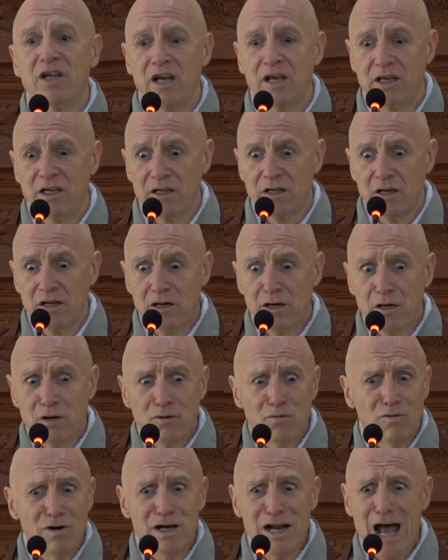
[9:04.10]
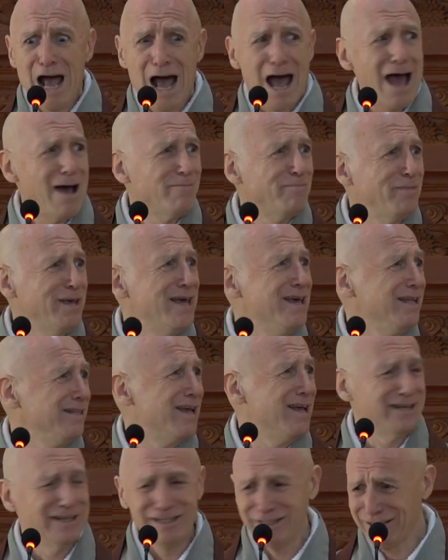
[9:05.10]
8, what happened?
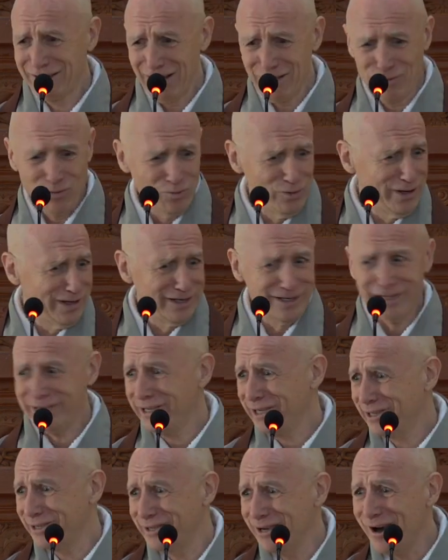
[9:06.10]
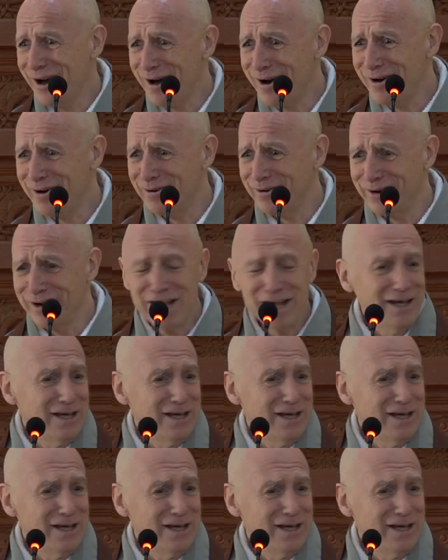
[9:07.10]
It's like, where did it go?